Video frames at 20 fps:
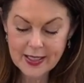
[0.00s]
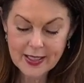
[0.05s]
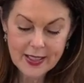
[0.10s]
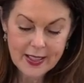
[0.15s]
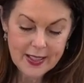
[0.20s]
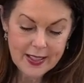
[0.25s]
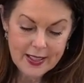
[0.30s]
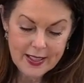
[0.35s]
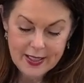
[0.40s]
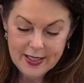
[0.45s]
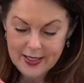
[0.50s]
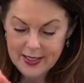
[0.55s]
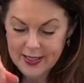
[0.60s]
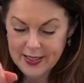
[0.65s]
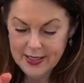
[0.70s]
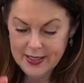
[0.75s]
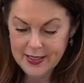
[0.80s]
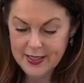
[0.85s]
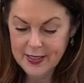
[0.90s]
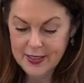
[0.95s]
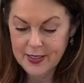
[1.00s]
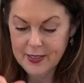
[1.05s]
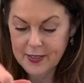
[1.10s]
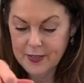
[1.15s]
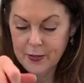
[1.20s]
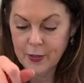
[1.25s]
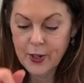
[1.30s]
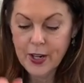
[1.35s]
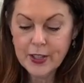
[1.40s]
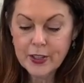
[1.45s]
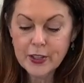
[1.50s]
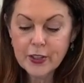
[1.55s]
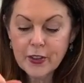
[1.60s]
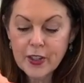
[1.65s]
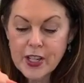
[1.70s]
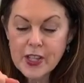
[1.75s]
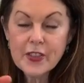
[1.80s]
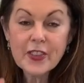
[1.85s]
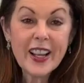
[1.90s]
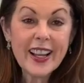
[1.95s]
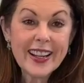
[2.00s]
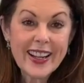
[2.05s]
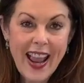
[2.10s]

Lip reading: 400 degrees for like